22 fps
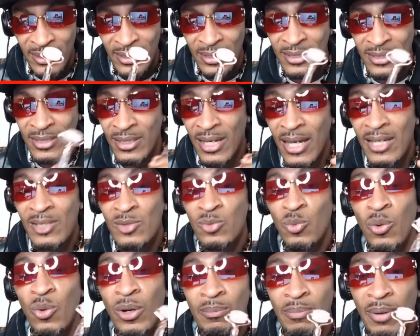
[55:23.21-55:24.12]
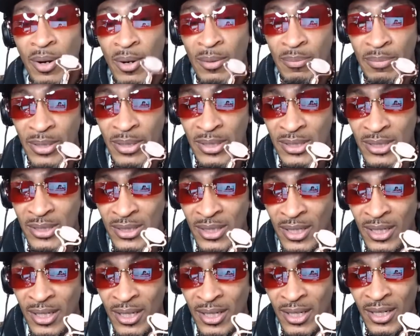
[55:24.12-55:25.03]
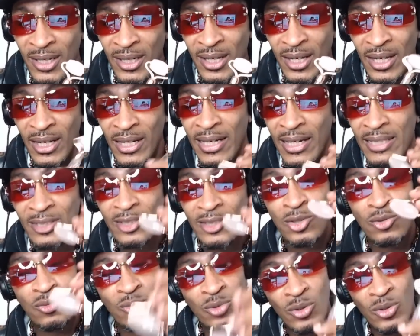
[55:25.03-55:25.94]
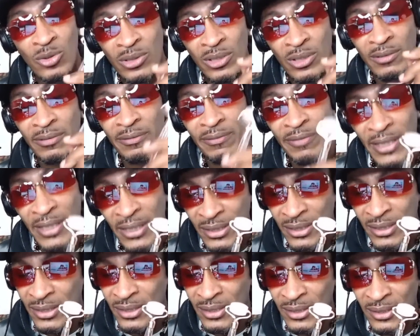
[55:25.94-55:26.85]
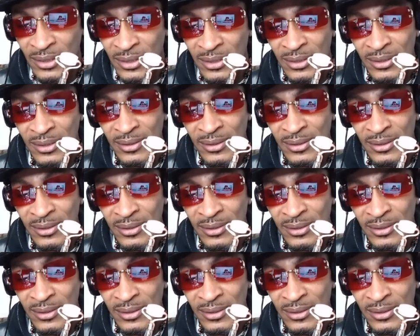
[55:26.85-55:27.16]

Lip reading: This has one purpose, and that's to roll your face.